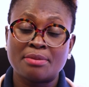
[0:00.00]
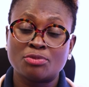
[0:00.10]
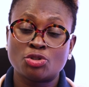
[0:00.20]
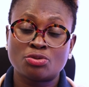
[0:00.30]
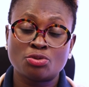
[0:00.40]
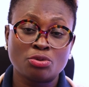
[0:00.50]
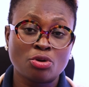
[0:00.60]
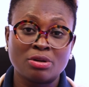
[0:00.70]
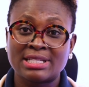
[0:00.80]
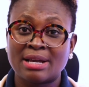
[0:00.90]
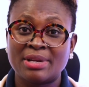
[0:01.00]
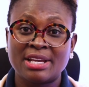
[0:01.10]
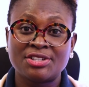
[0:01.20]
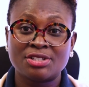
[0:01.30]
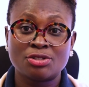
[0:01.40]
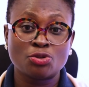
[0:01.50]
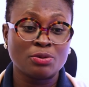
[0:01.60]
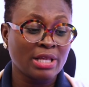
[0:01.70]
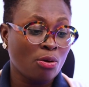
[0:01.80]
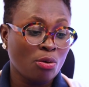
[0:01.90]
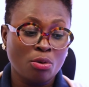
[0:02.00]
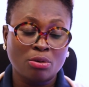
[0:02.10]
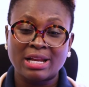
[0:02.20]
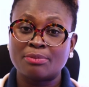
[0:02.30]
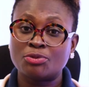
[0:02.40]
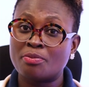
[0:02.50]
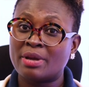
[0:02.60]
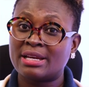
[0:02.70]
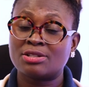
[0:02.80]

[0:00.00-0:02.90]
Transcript: stool contamination. So the whole abdomen